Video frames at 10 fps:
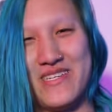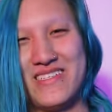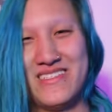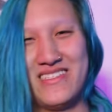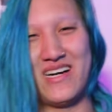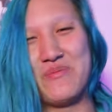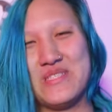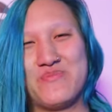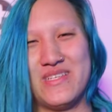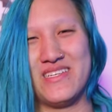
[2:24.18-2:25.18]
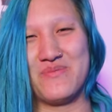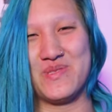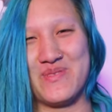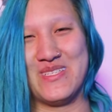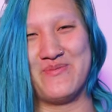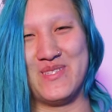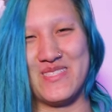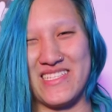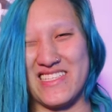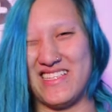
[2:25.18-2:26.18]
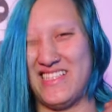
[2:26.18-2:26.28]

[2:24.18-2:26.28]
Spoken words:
me, I'll be spinning up some good music.